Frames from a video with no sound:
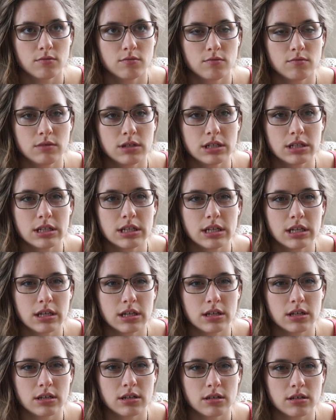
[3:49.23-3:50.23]

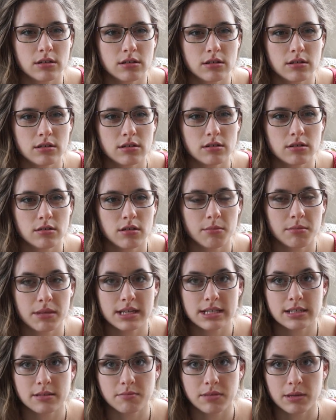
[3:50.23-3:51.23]
really
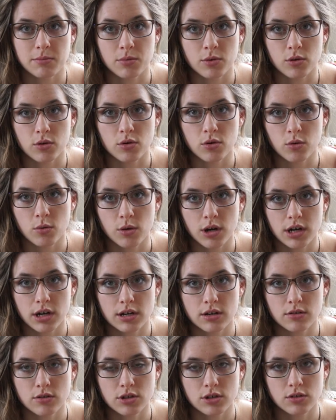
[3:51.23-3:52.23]
amazing people
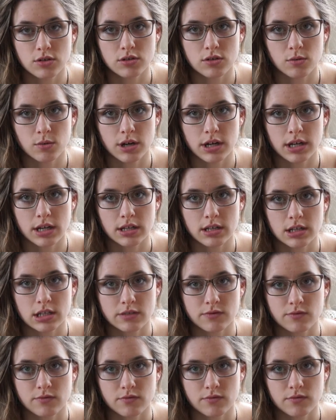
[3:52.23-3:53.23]
who choose to work in
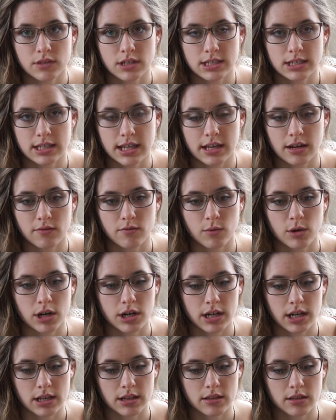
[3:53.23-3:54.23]
this line of
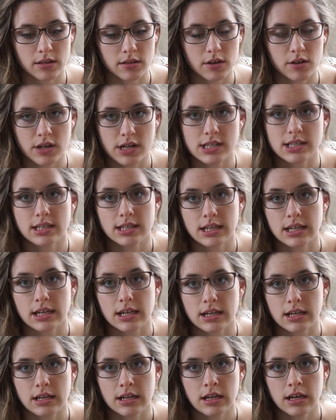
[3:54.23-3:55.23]
work, and there is a
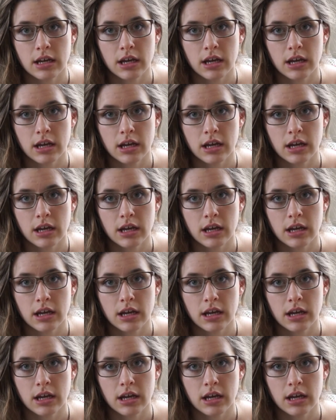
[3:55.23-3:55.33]
need.